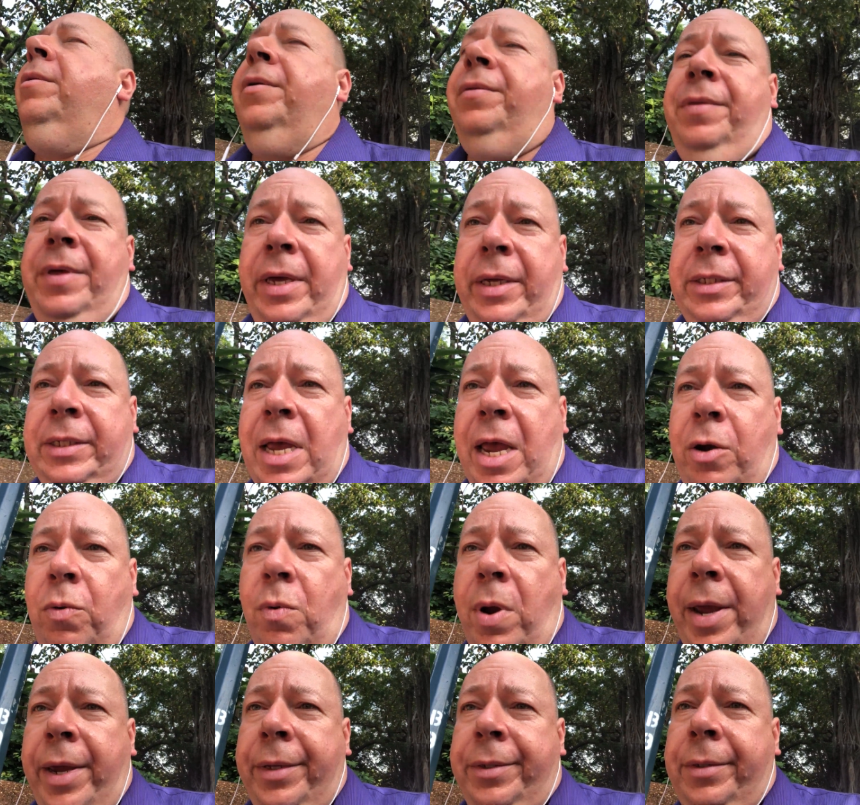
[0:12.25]
things I
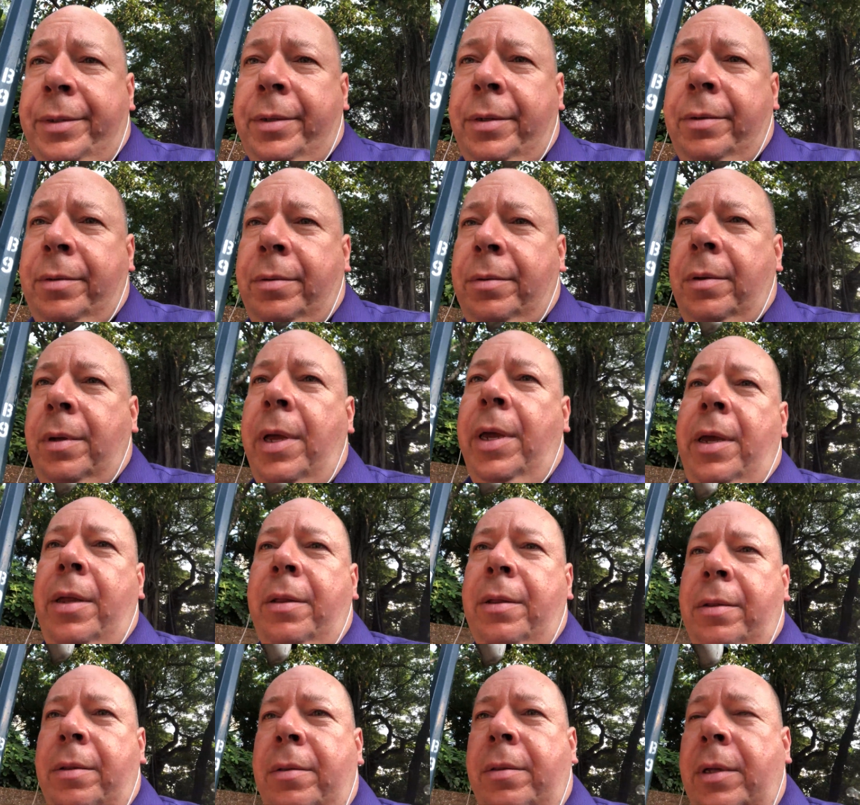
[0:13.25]
write
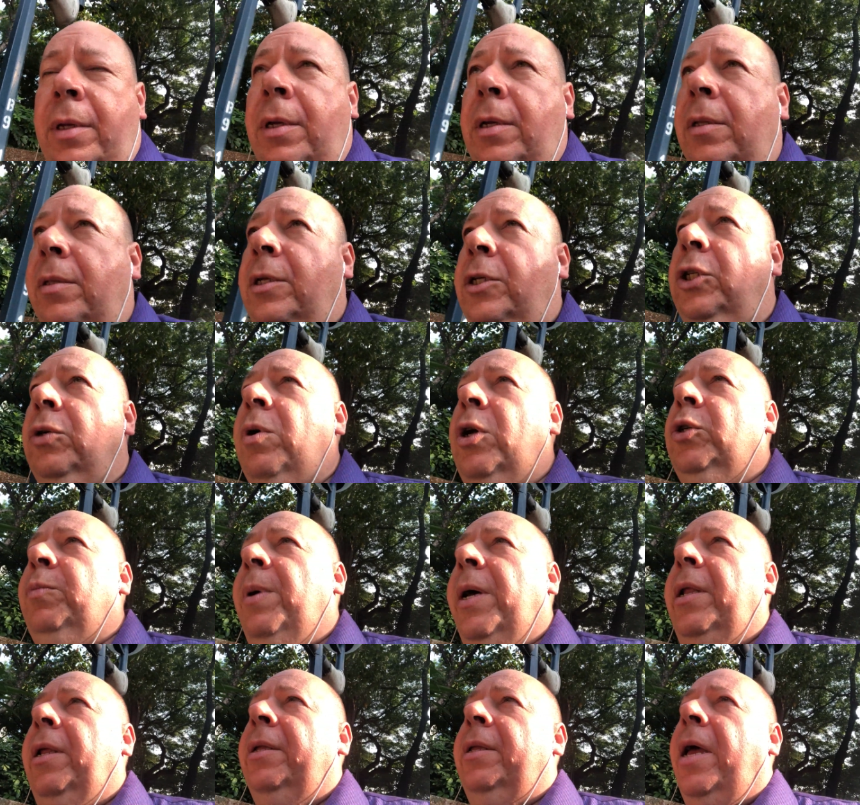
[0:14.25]
in the
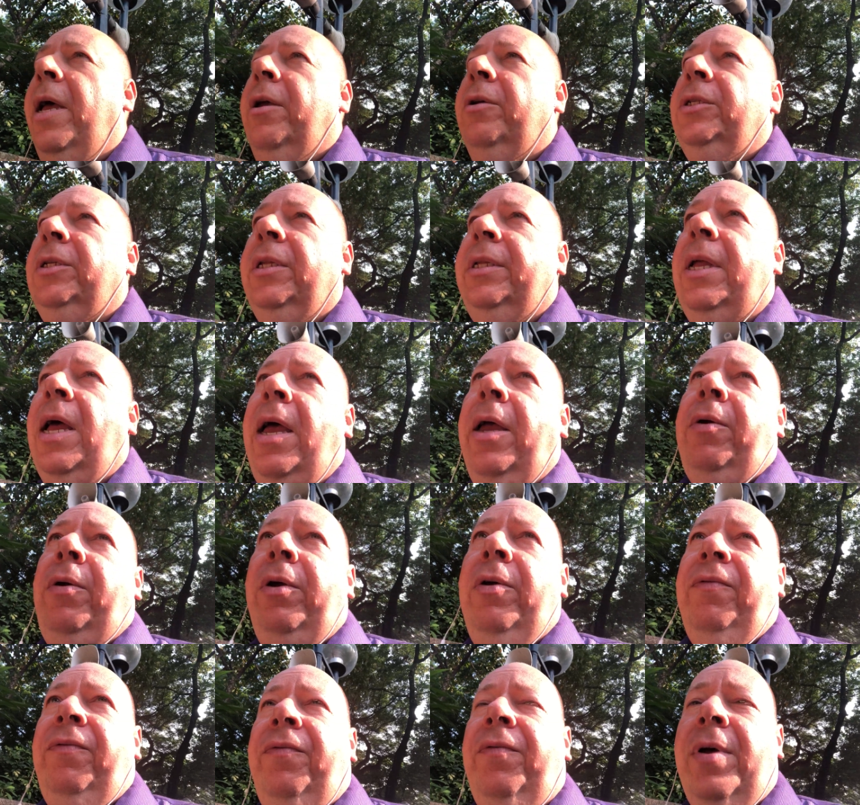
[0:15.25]
Squashbuckler Diaries, the
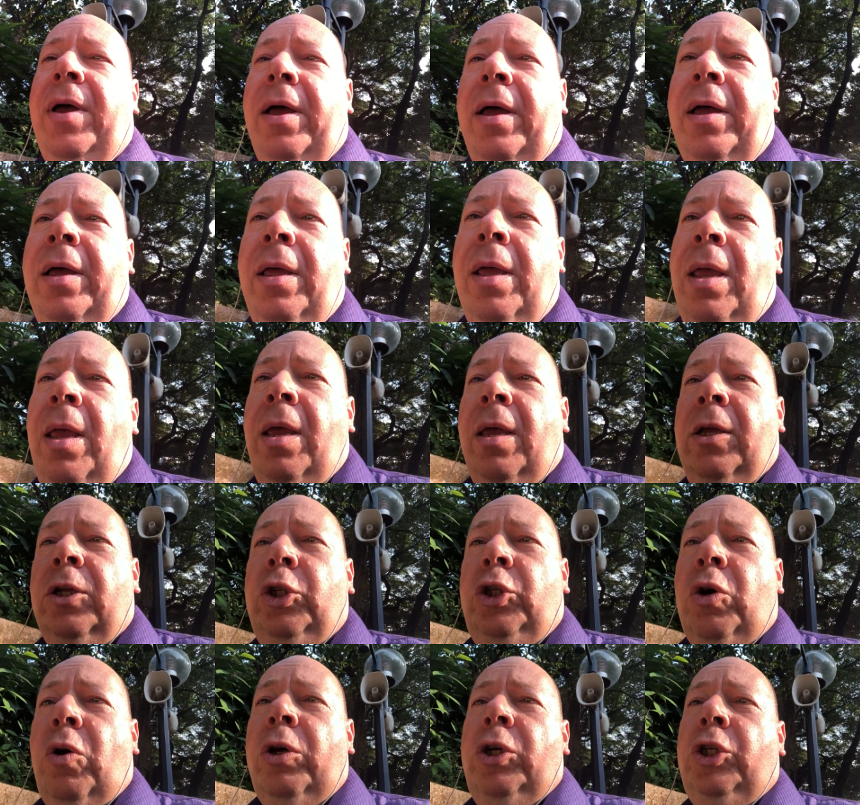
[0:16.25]
diary of
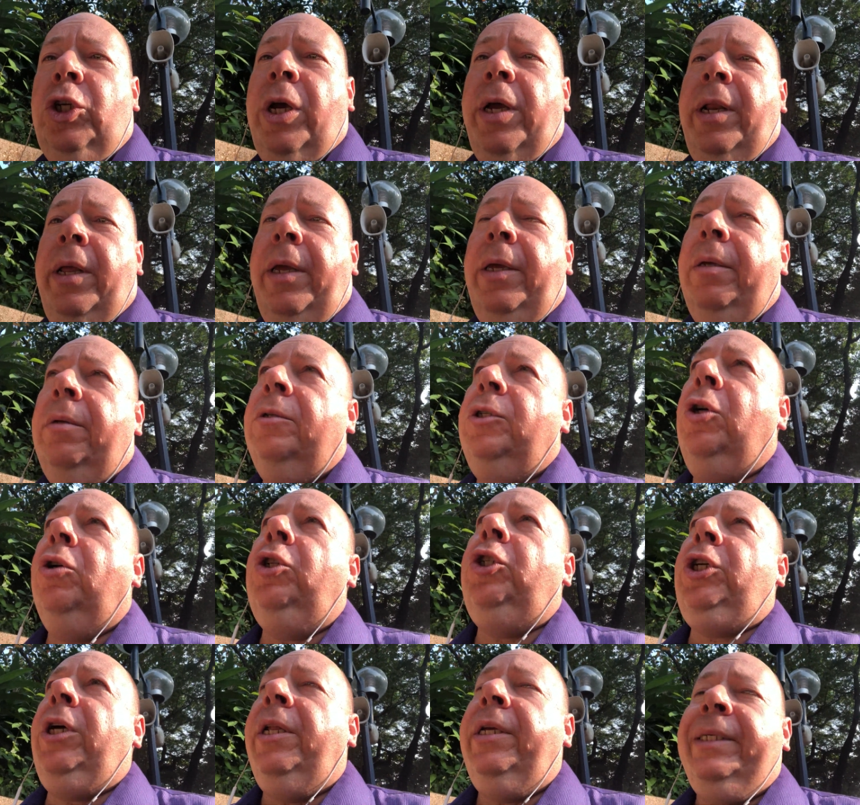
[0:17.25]
Joy
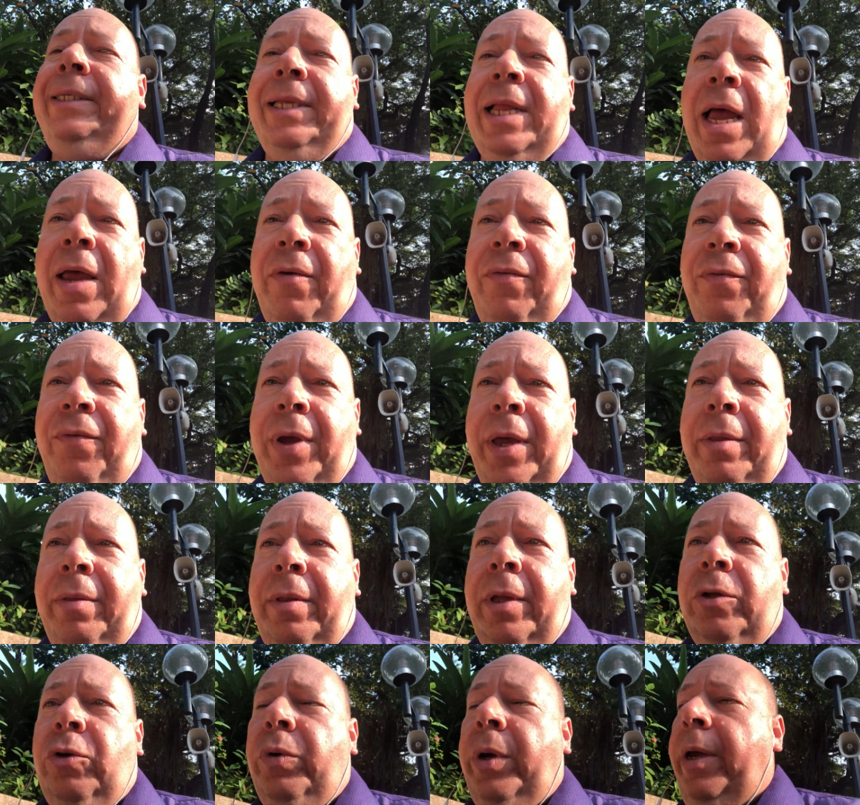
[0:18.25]
Shelley's life in
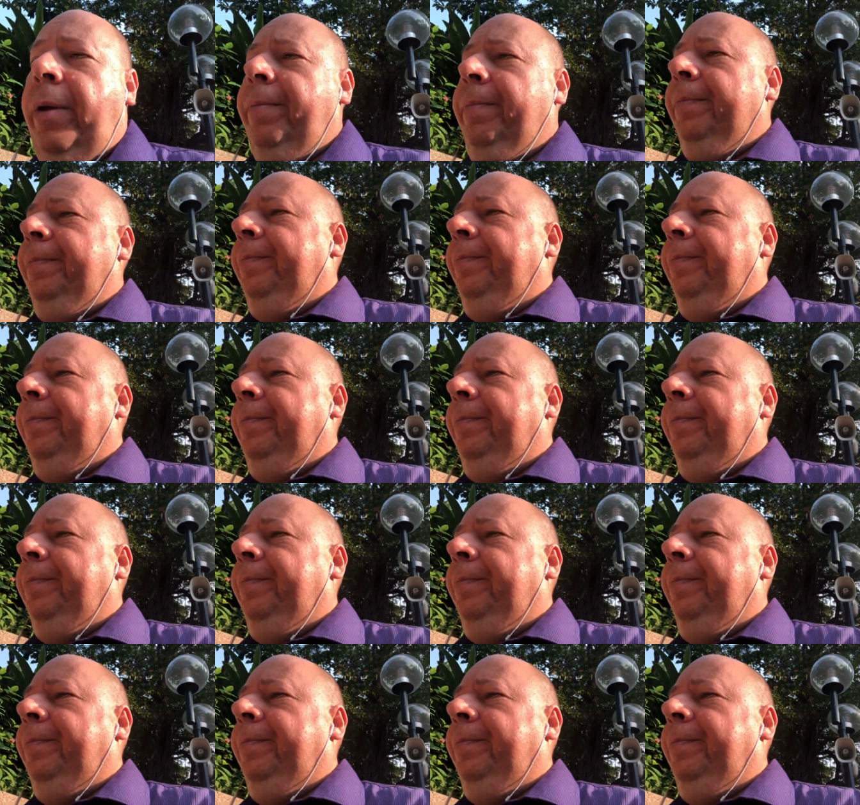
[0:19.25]
the dream.